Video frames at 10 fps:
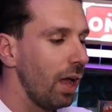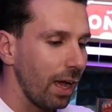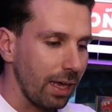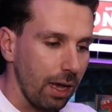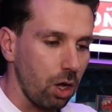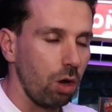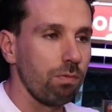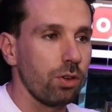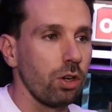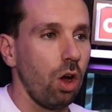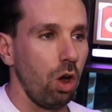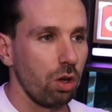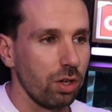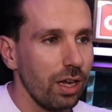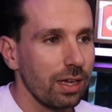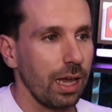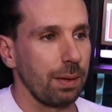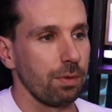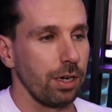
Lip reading: and get confident on camera.